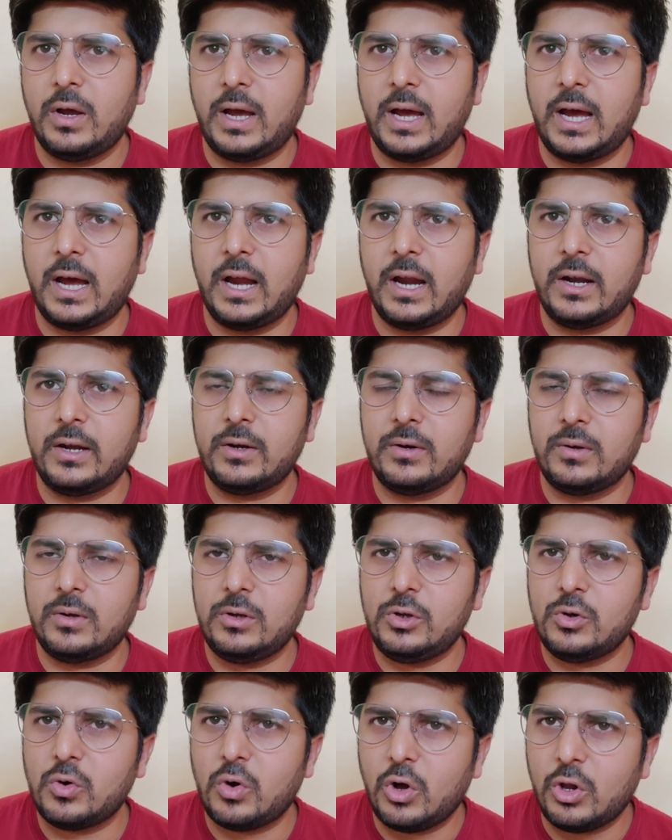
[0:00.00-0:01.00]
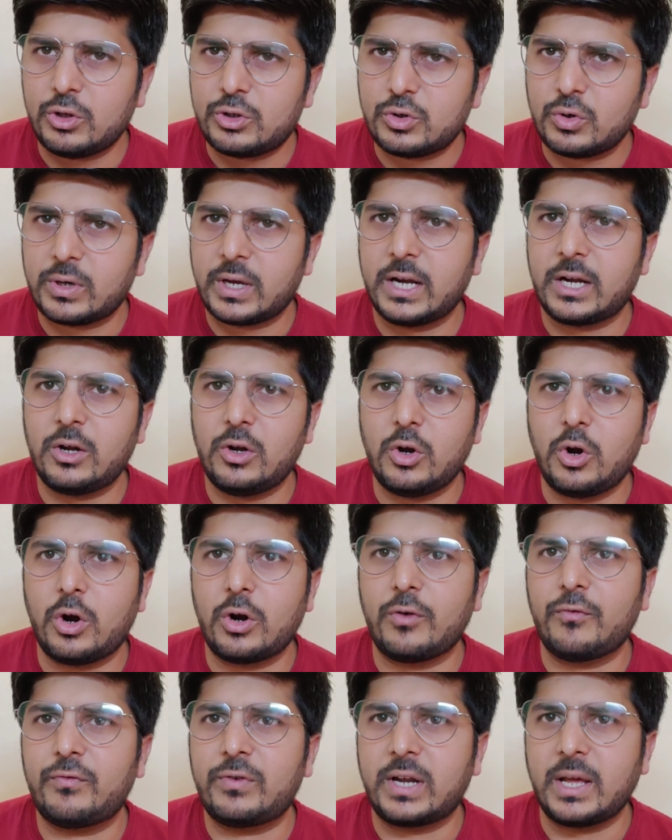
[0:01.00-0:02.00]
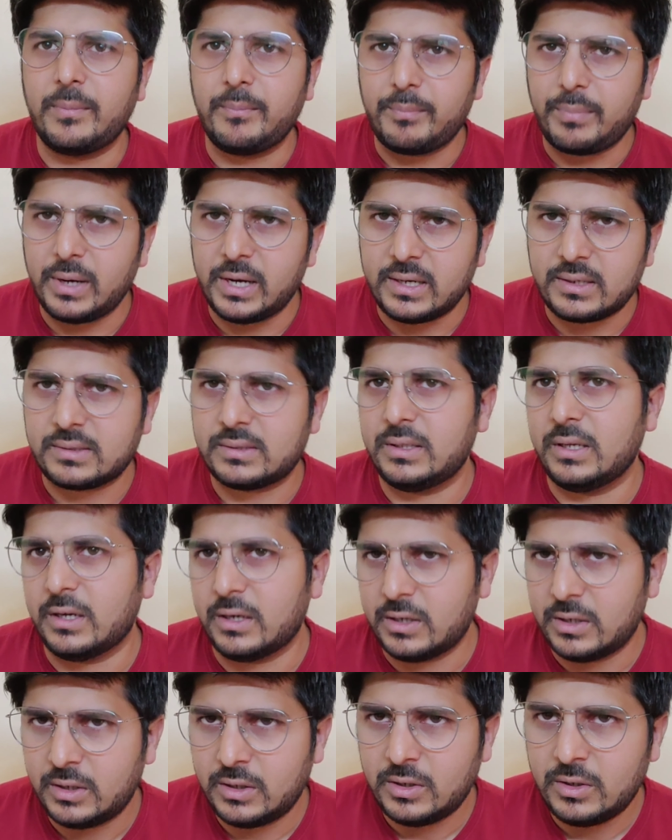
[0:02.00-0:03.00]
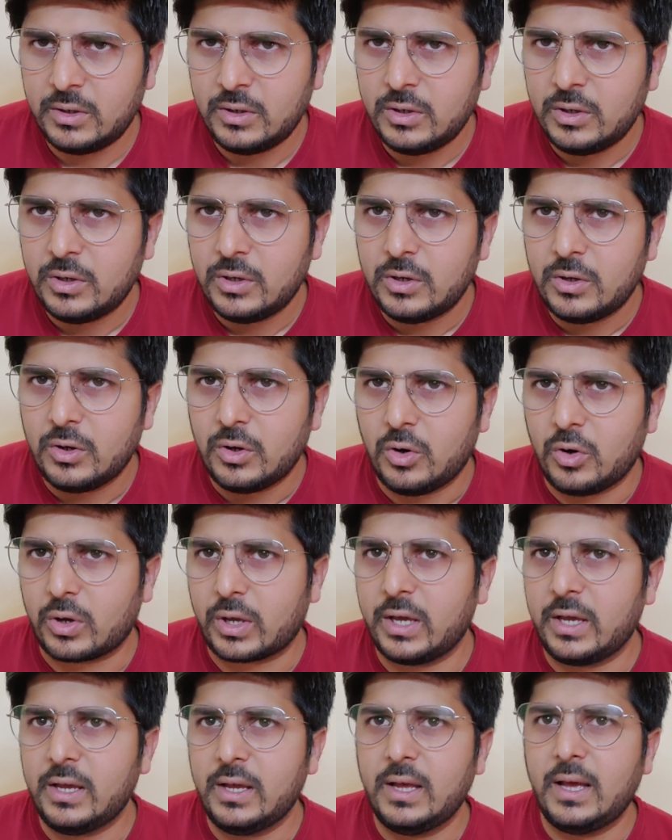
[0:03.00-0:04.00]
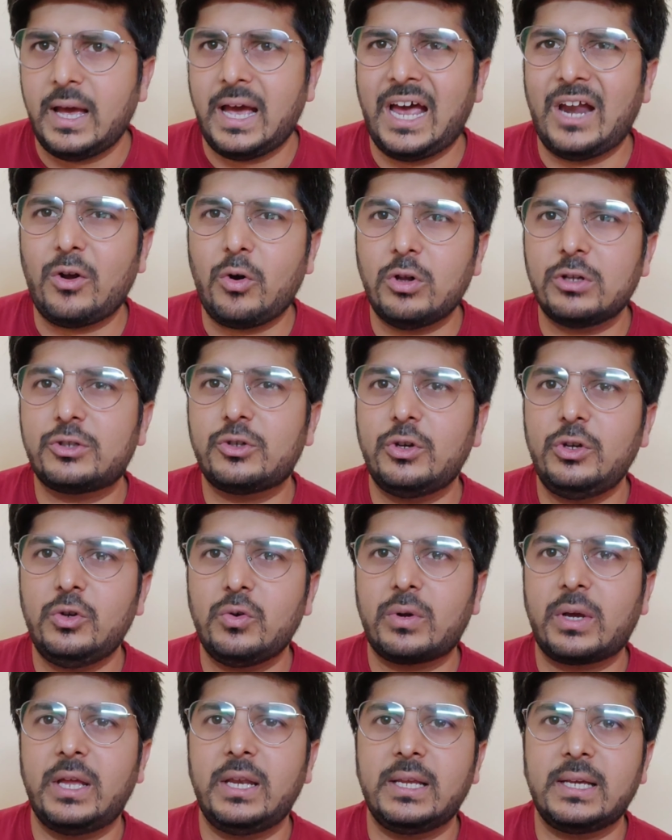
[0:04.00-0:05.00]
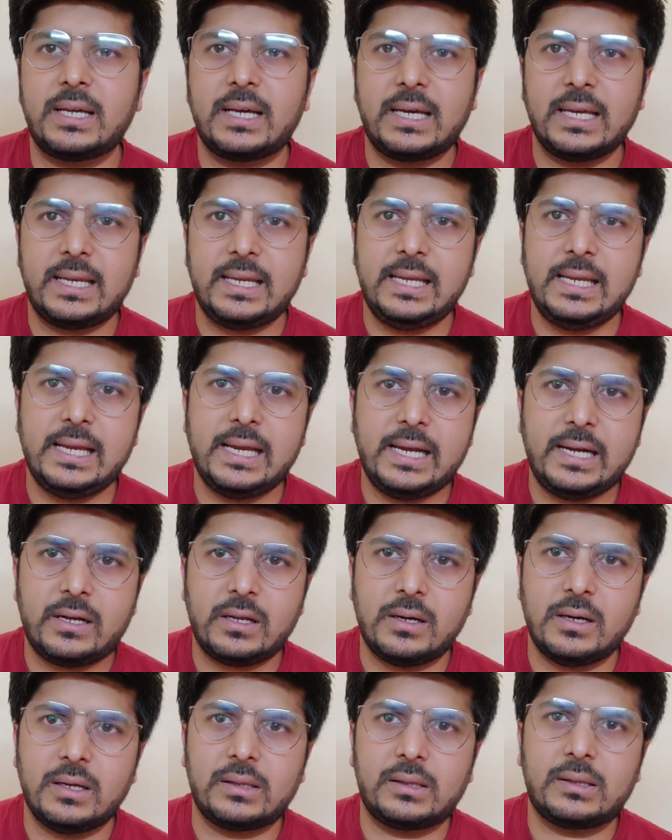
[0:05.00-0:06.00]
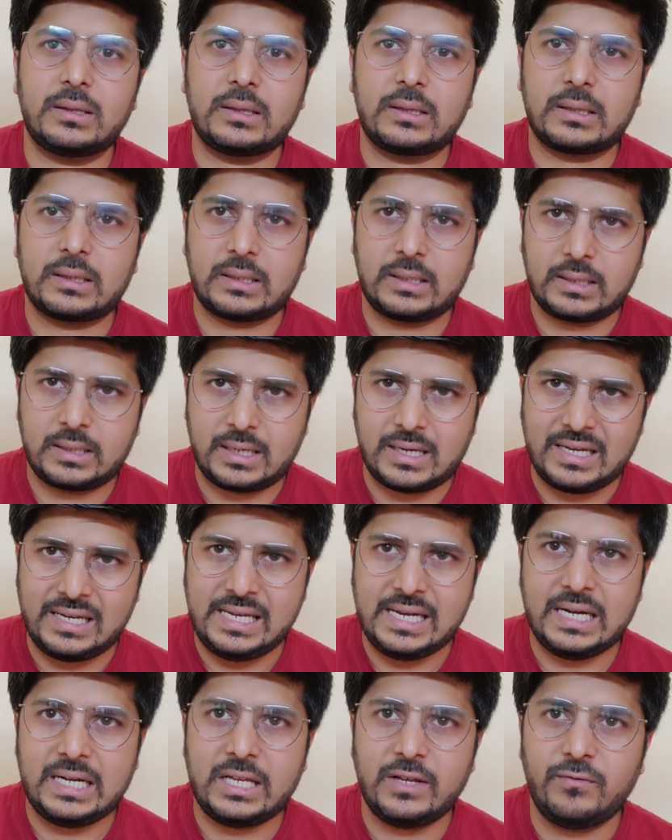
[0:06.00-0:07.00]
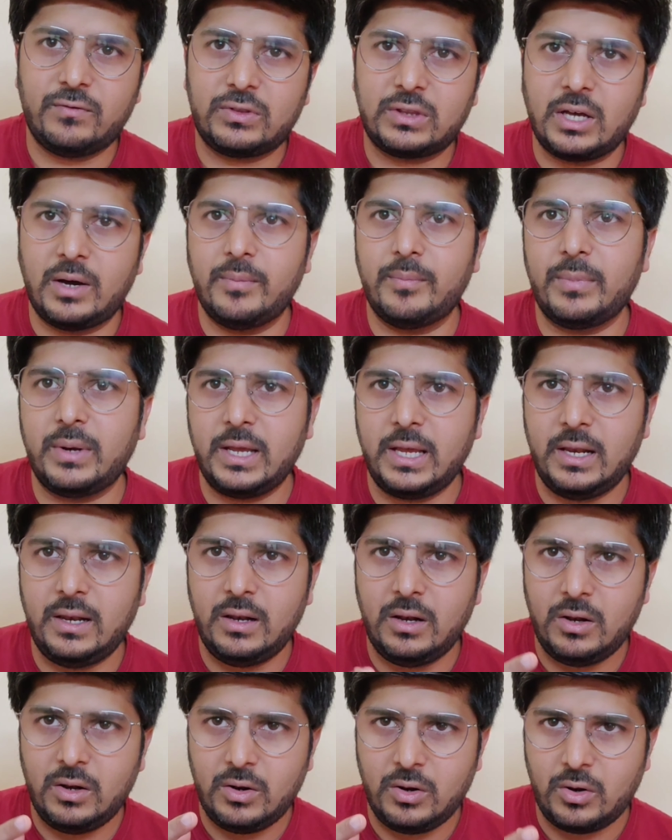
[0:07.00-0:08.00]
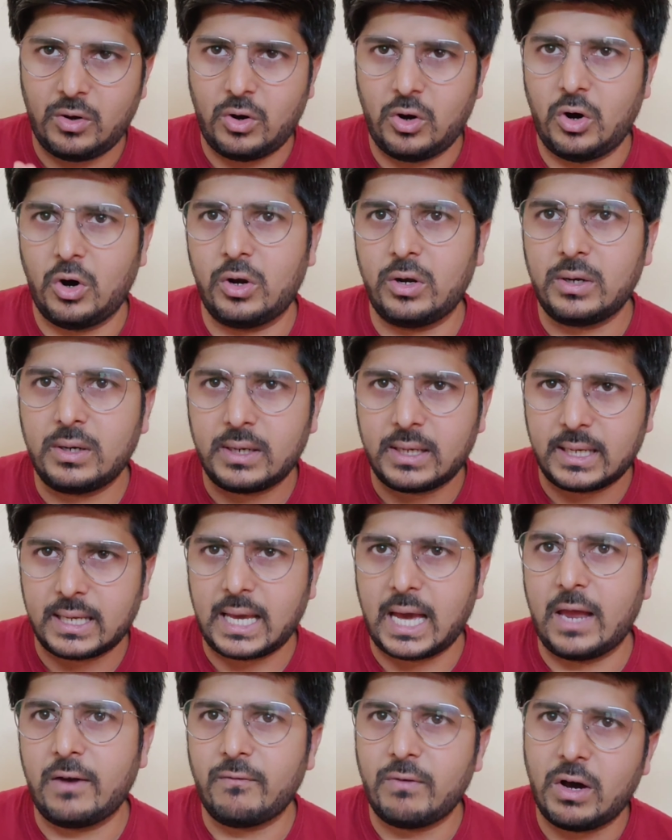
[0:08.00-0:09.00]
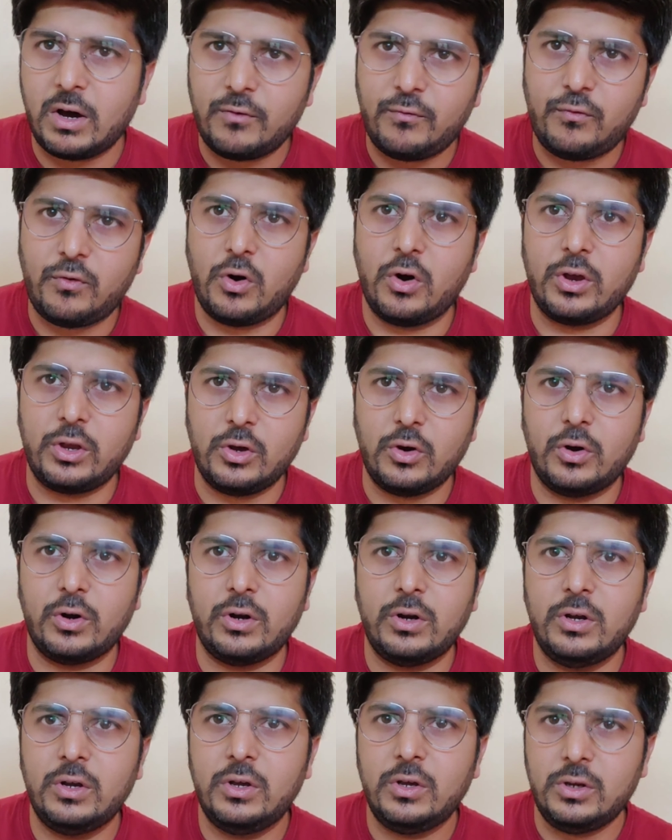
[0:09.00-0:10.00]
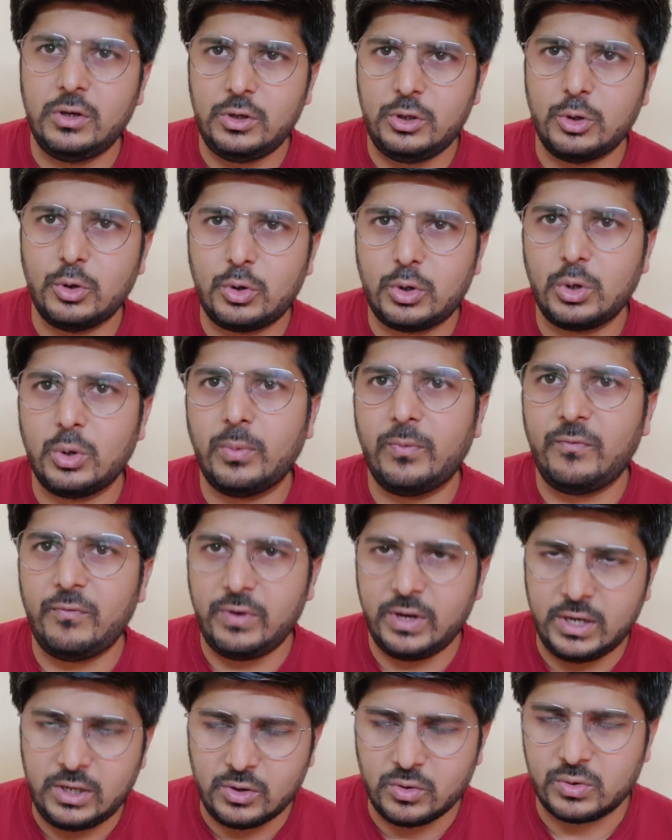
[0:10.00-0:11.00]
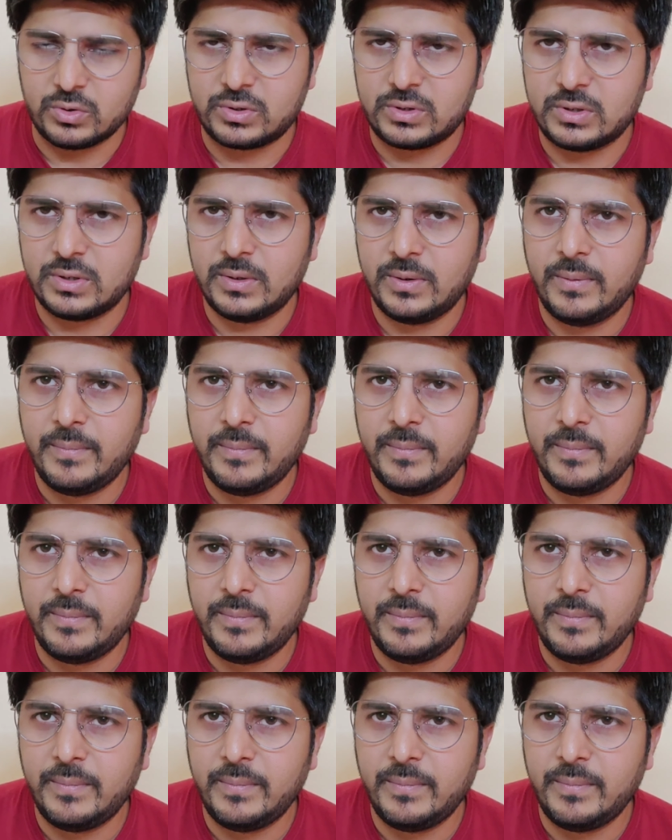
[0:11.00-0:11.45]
and you also get a lot of templates there. Okay, and also you can create a creative thumbnail on Canva for your YouTube videos.